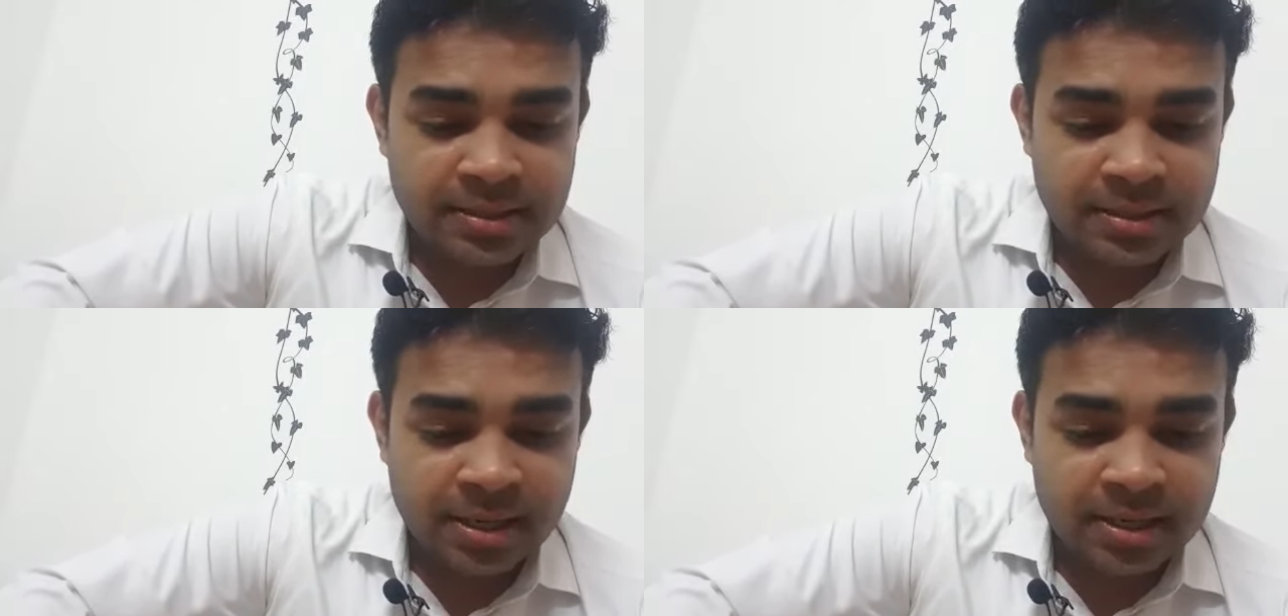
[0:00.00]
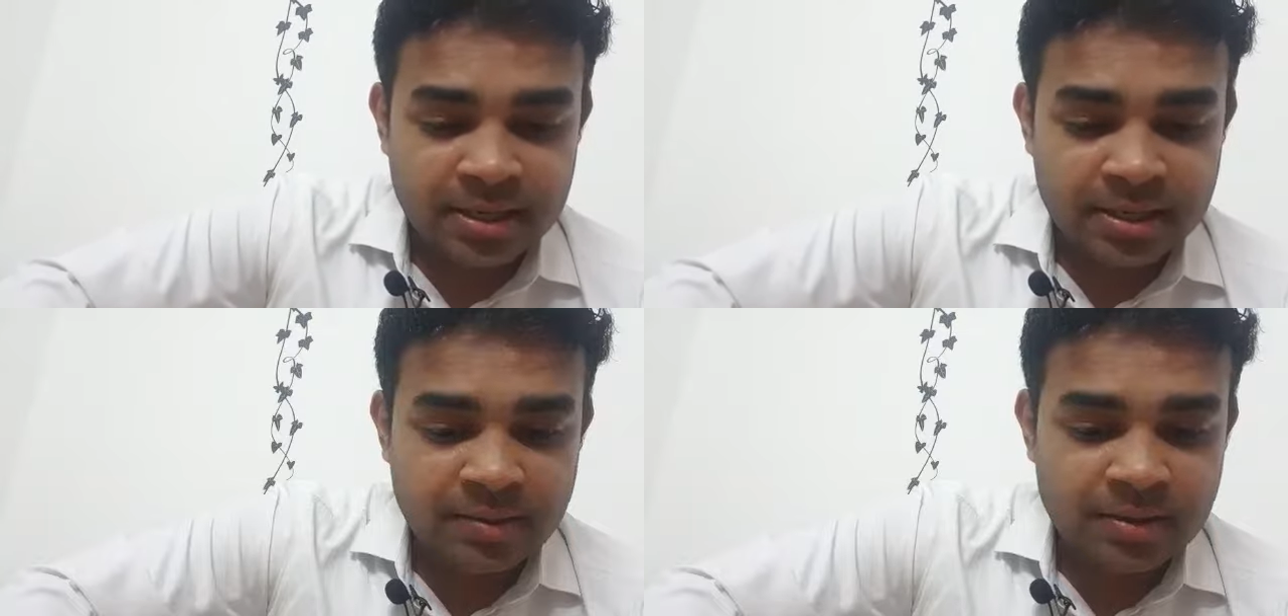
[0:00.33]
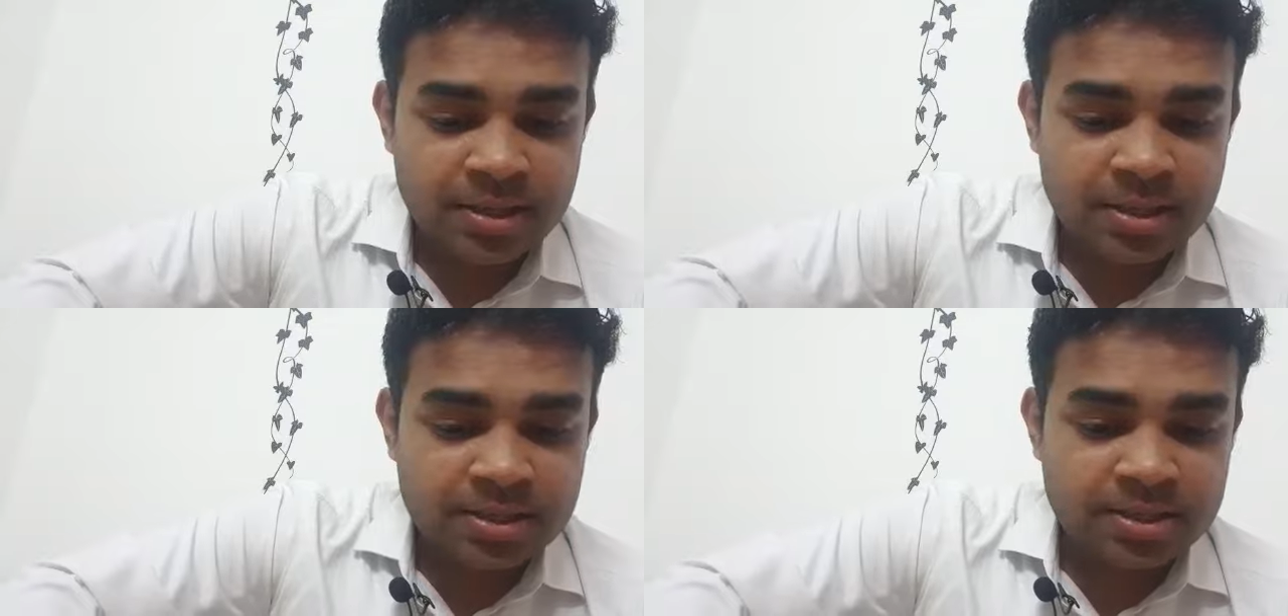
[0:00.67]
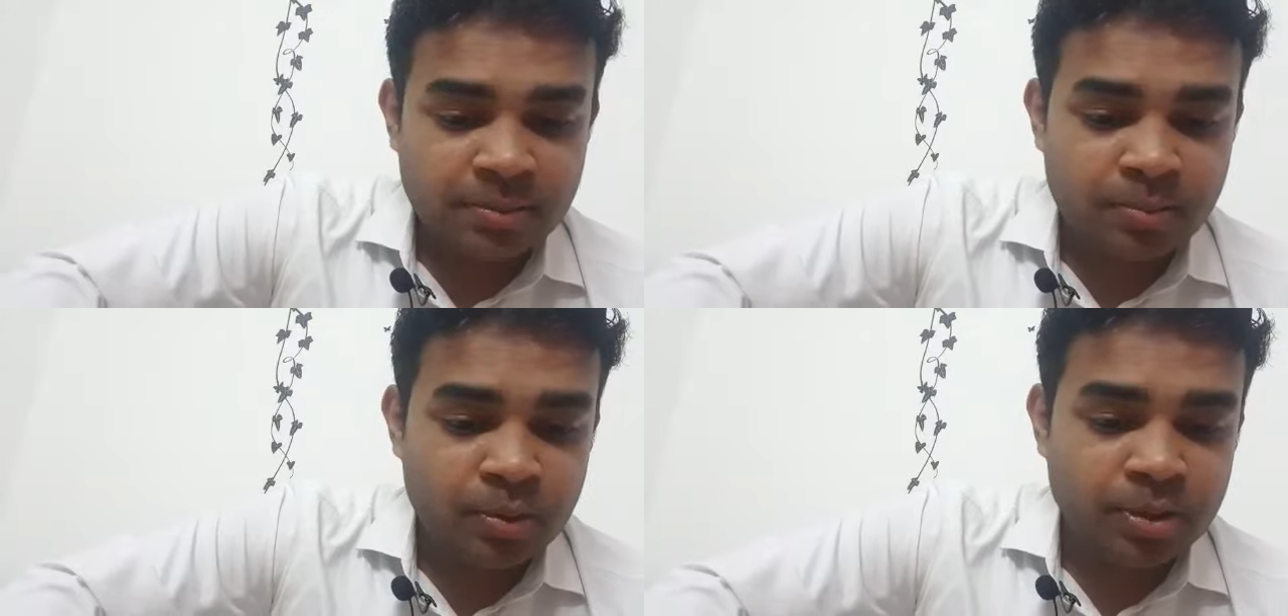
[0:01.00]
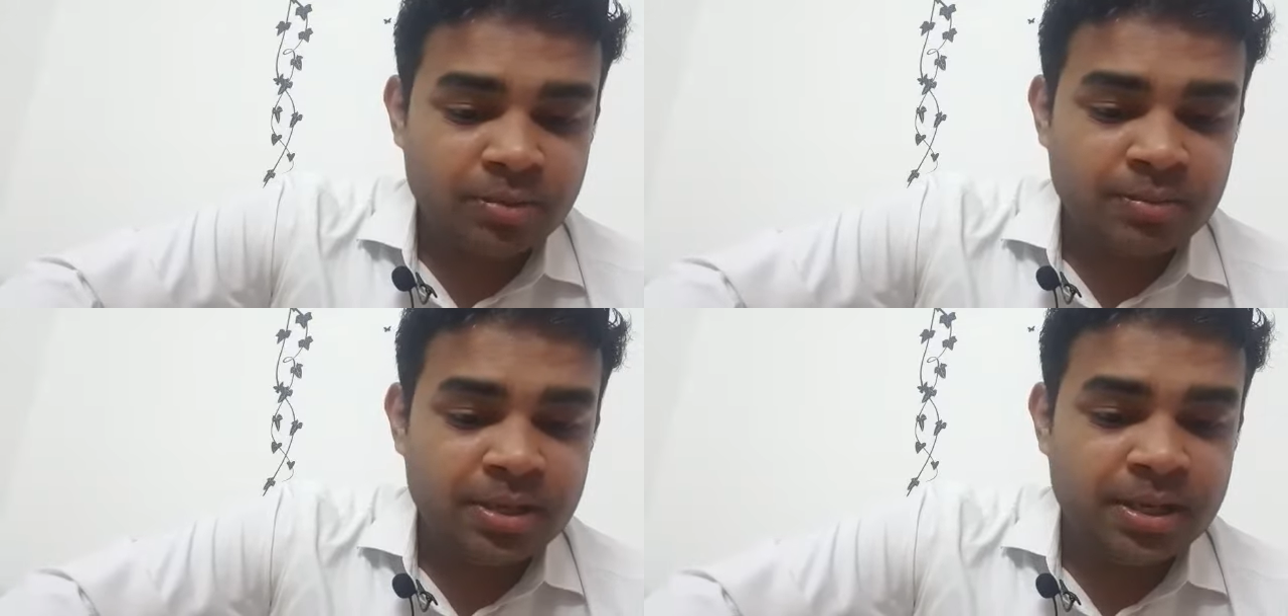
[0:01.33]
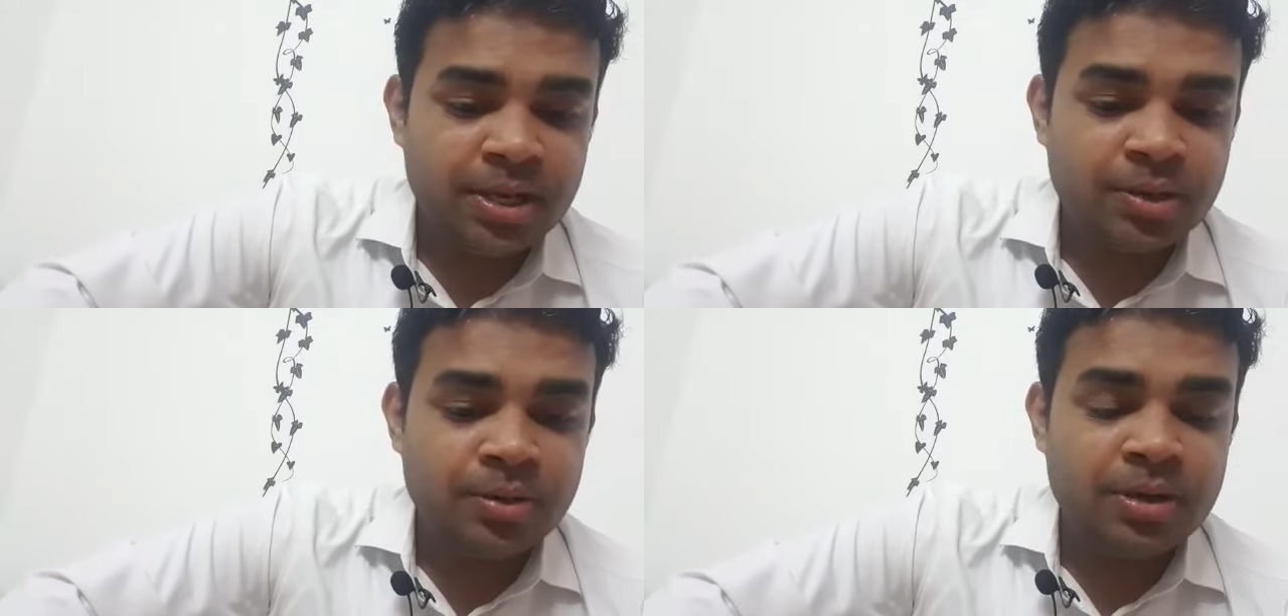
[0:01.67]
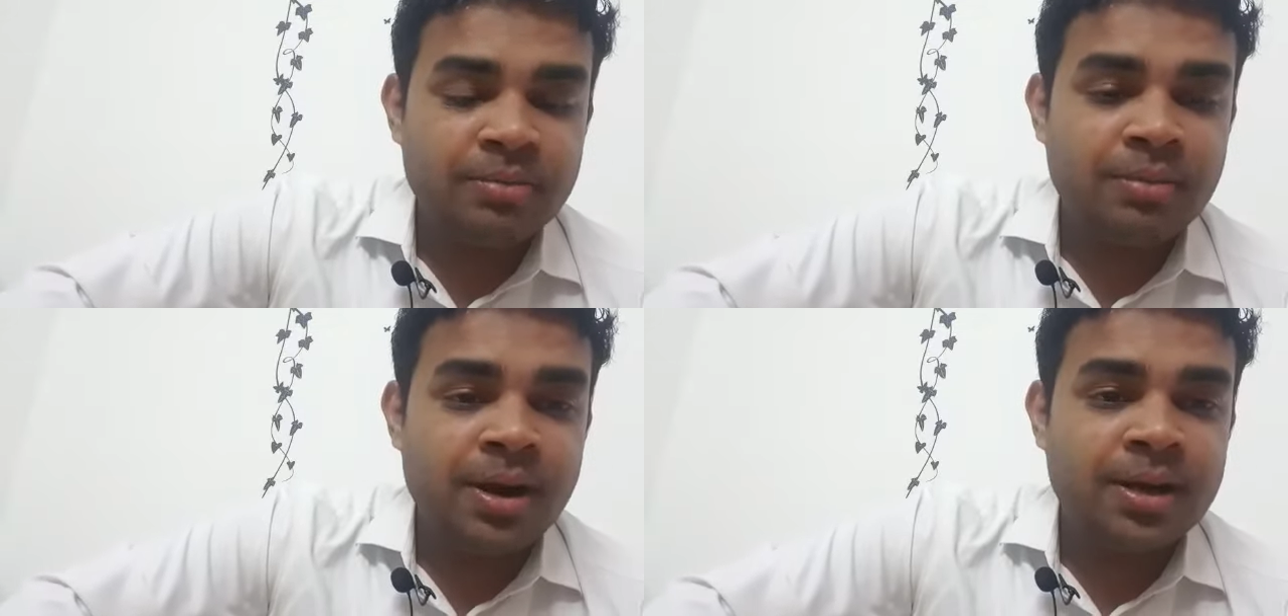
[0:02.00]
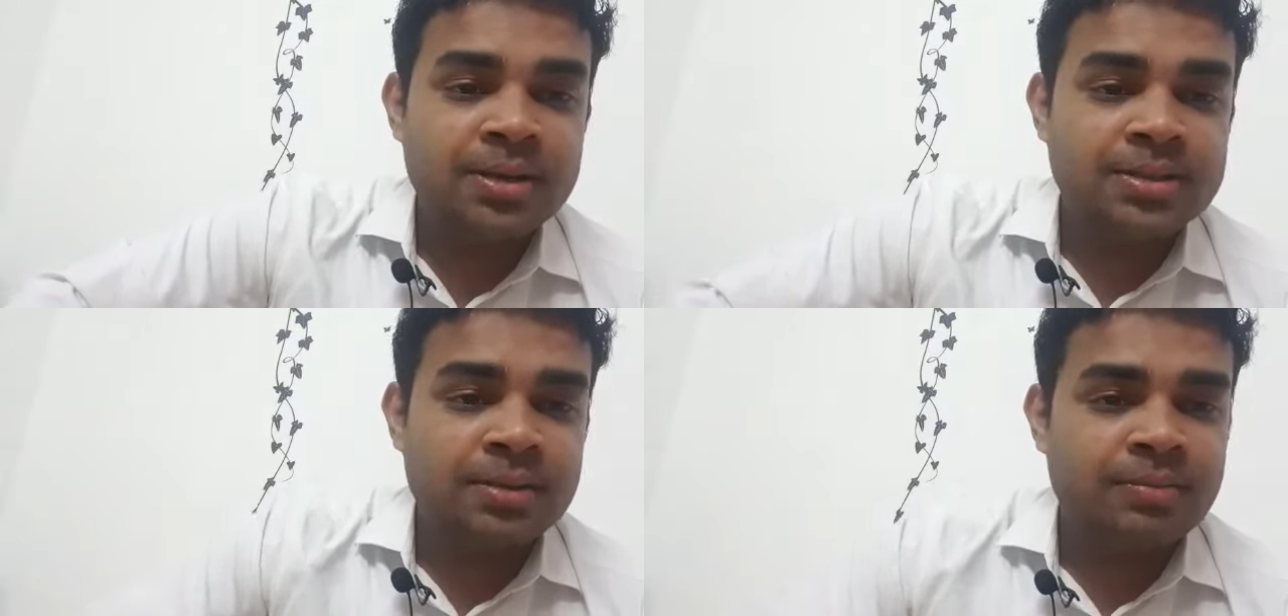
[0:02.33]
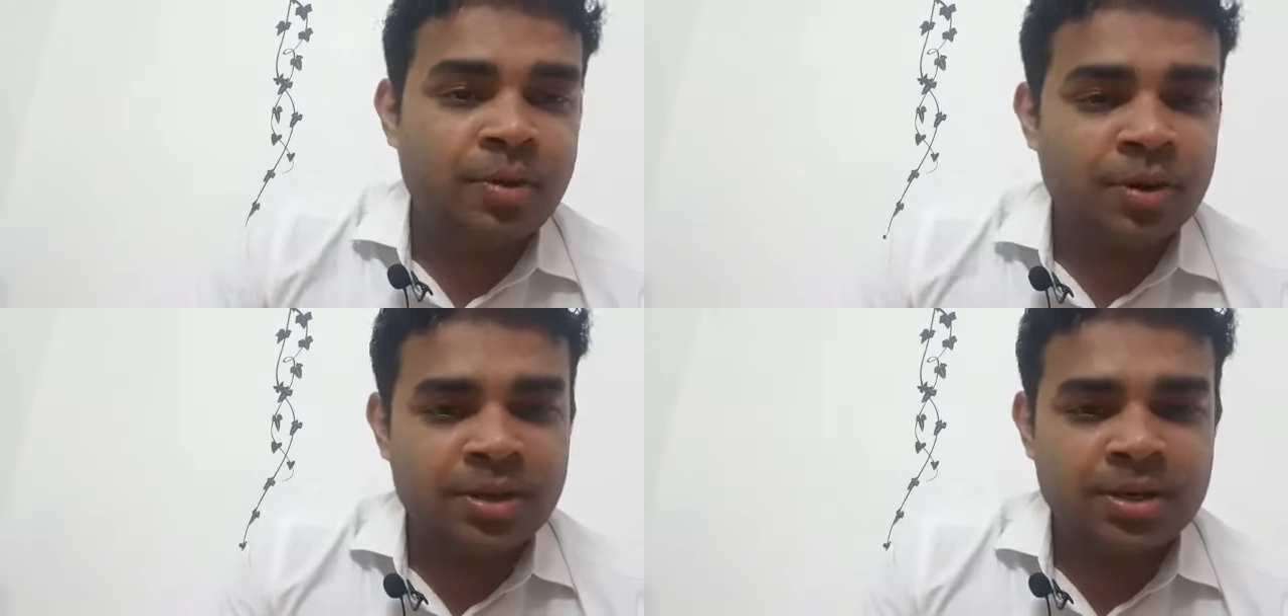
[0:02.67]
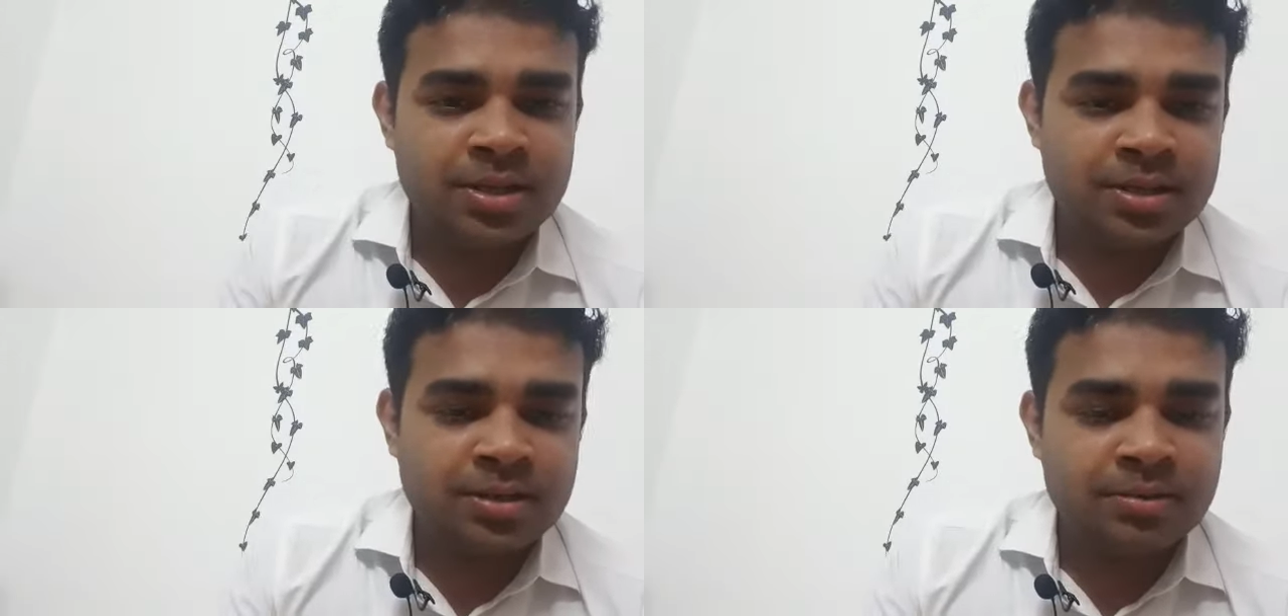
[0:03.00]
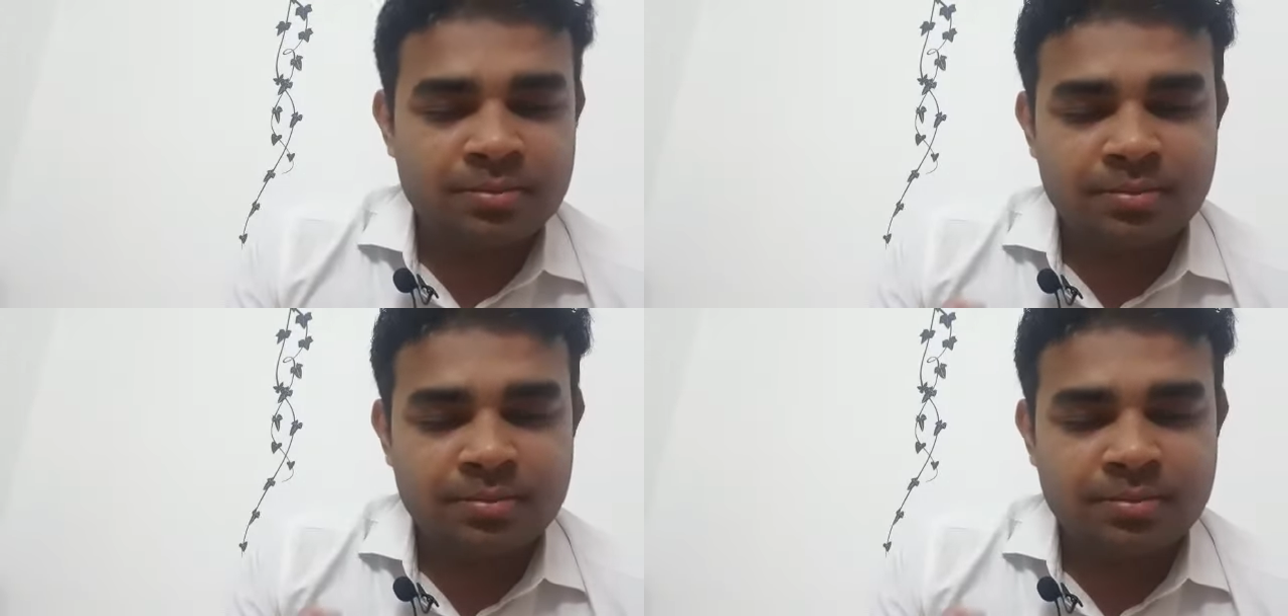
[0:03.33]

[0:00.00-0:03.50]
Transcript: that even his supporter began to demand some moderation.